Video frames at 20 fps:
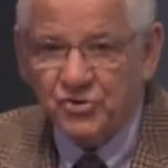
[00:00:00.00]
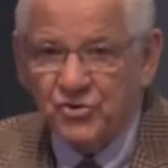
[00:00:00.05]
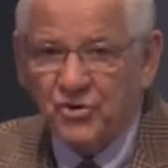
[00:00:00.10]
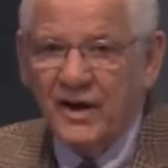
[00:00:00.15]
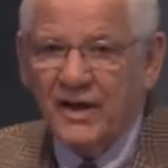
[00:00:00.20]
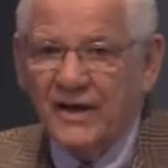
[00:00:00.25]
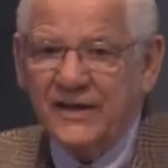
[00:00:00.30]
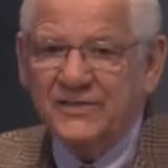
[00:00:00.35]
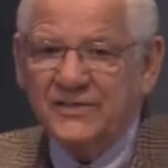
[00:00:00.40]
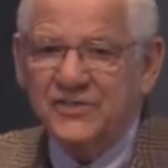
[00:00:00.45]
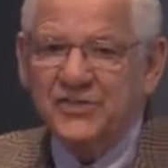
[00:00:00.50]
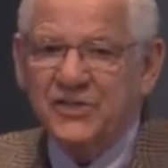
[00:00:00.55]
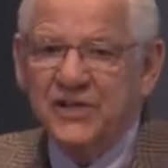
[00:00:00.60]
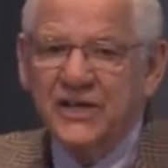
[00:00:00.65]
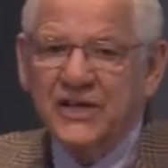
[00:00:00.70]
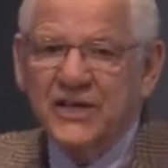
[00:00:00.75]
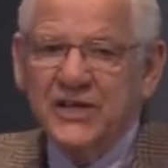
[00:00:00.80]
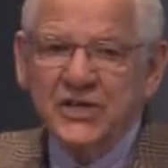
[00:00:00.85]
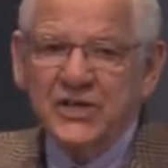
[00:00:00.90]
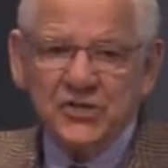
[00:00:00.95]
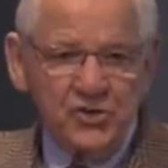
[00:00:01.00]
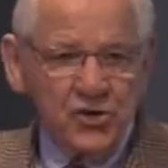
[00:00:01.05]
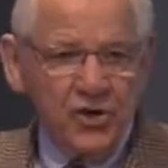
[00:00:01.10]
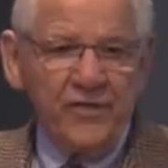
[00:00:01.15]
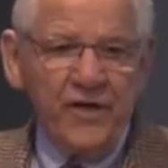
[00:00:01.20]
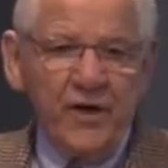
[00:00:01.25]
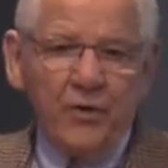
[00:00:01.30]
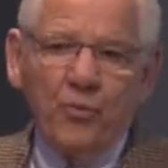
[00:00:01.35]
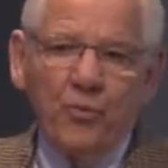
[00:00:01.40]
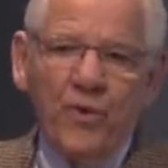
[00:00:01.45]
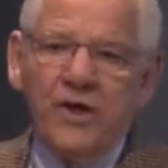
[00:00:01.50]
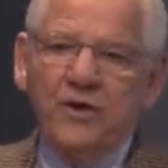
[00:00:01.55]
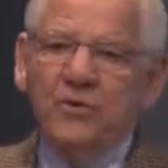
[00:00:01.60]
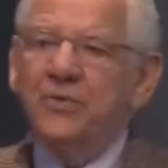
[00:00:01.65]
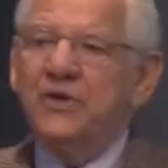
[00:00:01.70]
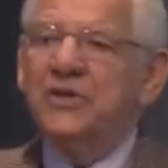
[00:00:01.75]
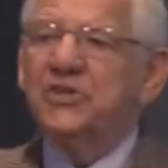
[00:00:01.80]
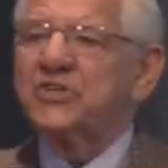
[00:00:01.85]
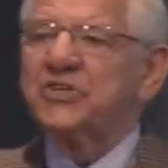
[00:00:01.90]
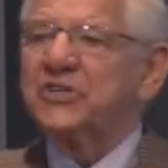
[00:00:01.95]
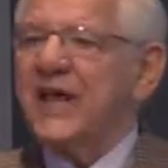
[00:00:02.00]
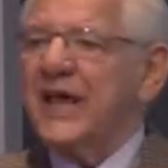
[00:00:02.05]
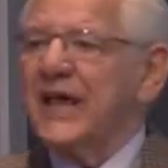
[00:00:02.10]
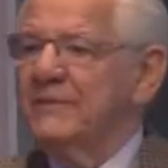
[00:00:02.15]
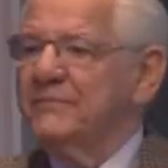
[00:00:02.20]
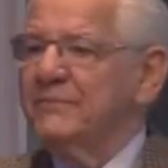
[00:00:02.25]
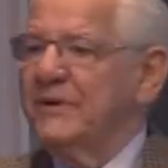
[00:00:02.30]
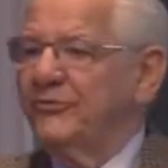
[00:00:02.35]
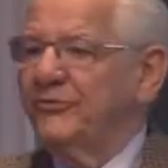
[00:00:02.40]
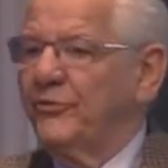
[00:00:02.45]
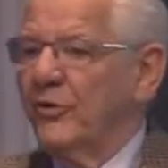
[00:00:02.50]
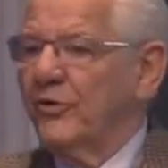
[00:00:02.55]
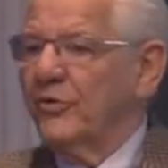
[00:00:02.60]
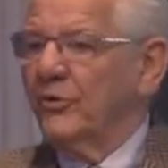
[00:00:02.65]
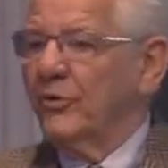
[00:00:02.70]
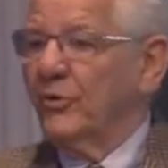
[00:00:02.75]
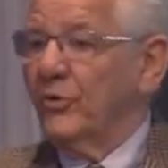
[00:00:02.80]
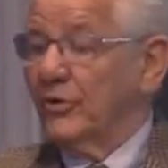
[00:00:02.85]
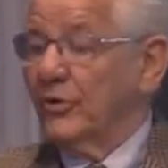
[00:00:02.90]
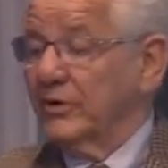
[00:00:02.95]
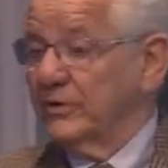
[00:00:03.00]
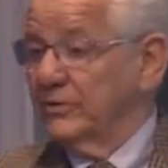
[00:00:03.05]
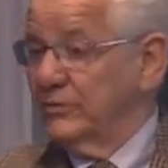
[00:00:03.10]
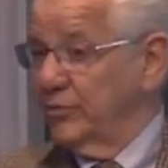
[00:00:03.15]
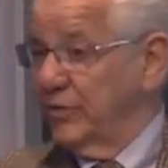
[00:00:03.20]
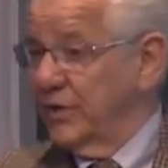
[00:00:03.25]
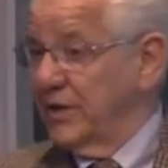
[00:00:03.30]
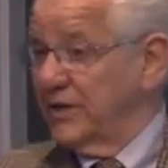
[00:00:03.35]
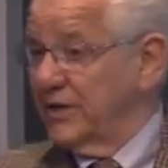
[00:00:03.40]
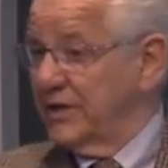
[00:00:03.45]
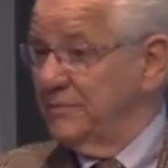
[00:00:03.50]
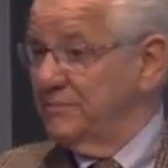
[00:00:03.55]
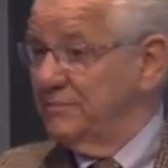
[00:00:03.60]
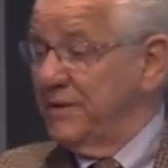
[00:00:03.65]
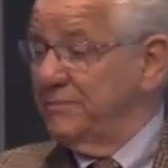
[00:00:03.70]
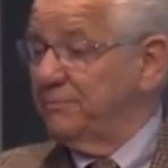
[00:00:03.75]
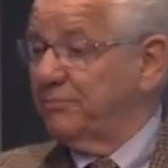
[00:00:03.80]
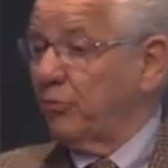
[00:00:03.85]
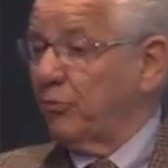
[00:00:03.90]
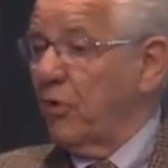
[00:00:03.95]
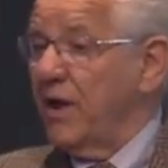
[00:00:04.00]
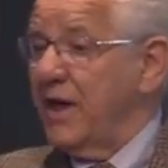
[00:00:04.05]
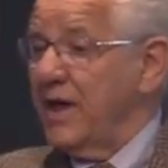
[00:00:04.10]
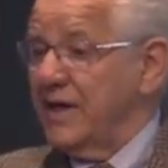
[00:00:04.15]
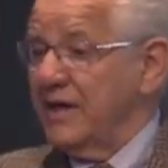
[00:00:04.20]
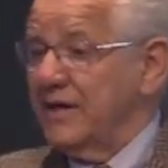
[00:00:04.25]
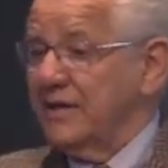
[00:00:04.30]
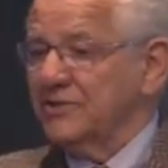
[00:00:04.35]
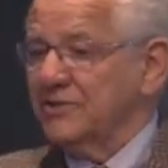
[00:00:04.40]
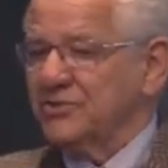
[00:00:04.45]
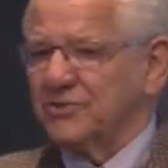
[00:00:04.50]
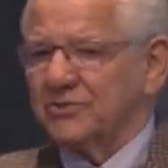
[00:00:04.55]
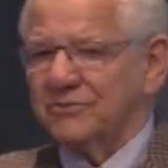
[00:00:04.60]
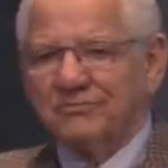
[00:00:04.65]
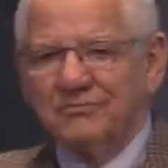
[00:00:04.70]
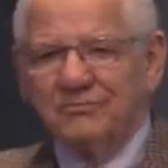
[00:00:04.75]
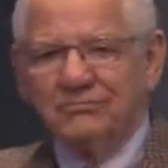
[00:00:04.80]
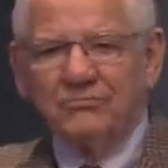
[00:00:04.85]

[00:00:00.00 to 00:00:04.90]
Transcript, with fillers: Christ, so that when we stand before the Lord, we can be praised.